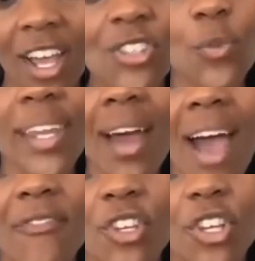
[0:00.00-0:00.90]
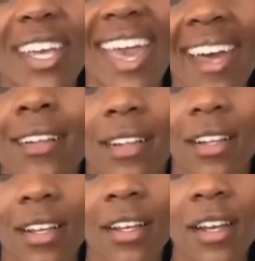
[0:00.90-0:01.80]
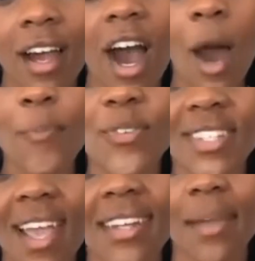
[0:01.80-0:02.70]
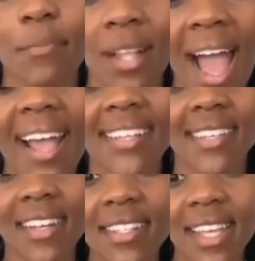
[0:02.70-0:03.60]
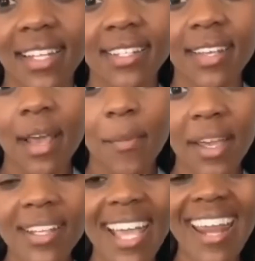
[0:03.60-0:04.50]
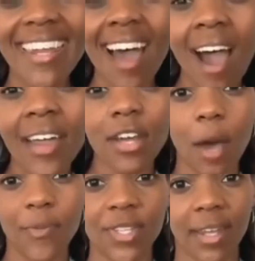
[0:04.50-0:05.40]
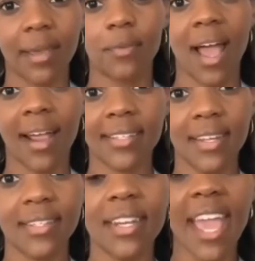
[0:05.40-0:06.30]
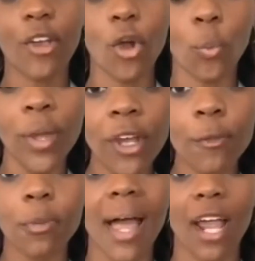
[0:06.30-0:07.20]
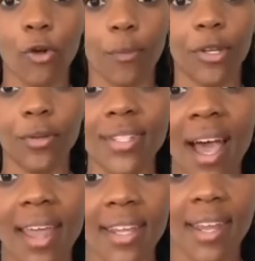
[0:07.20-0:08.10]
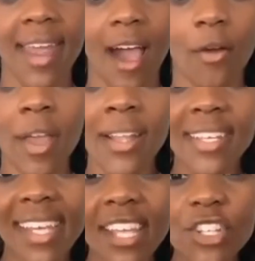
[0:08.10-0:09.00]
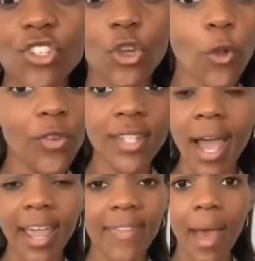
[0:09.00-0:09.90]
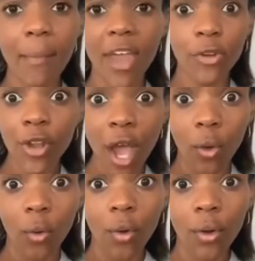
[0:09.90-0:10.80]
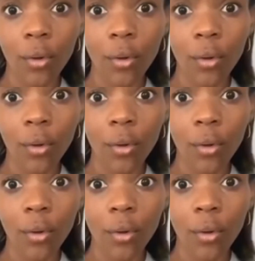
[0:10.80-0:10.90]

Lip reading: So we now have to kill upstanding Black citizens because a non-upstanding Black citizen, a career Black criminal, died. Now, did he deserve to die in that manner? No.